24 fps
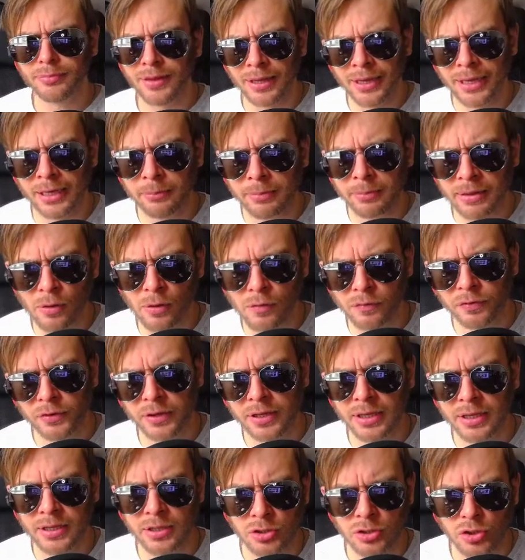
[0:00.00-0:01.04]
Anyway, hopefully
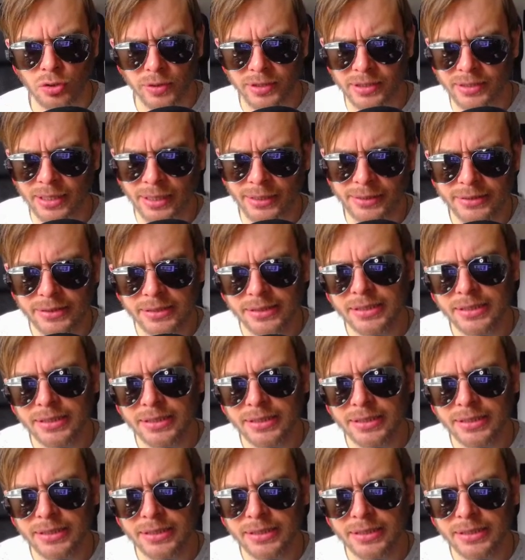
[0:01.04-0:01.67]
you enjoyed that.